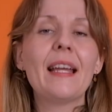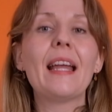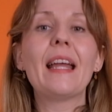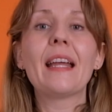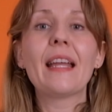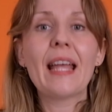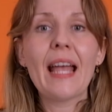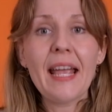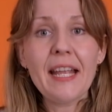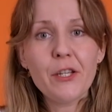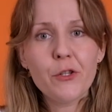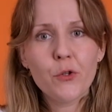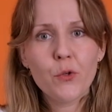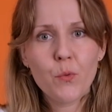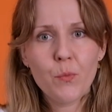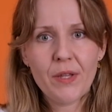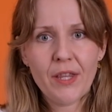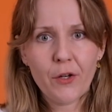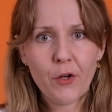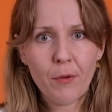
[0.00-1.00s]
engage
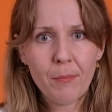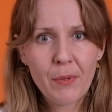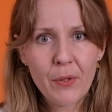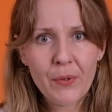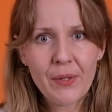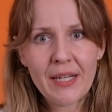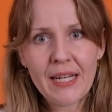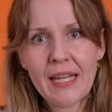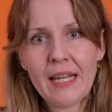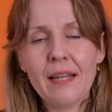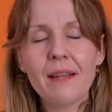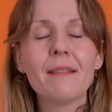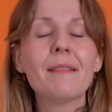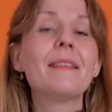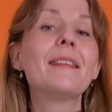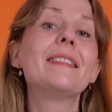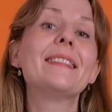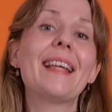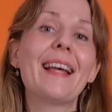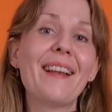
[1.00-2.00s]
with a community,
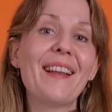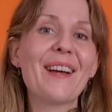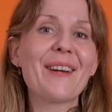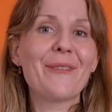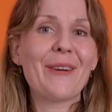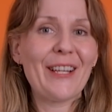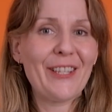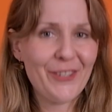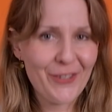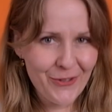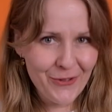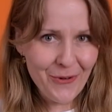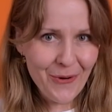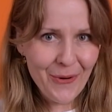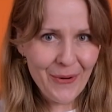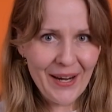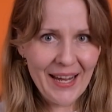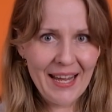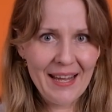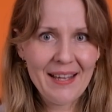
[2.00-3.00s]
tell a great
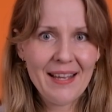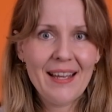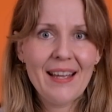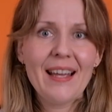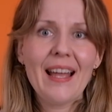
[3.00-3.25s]
story,